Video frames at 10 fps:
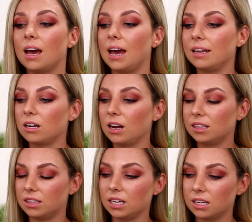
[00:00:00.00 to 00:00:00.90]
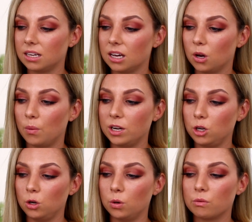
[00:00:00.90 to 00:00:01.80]
And I think when
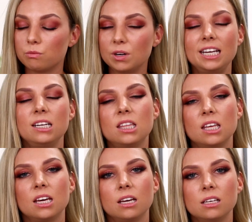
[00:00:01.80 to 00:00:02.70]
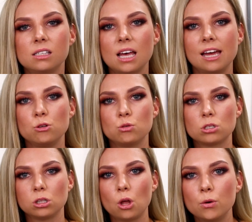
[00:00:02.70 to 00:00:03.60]
you read things and you
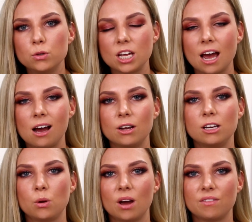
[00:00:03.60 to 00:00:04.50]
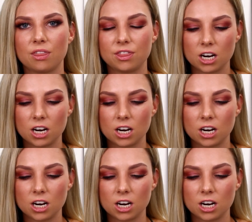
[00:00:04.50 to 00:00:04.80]
slow down and you have a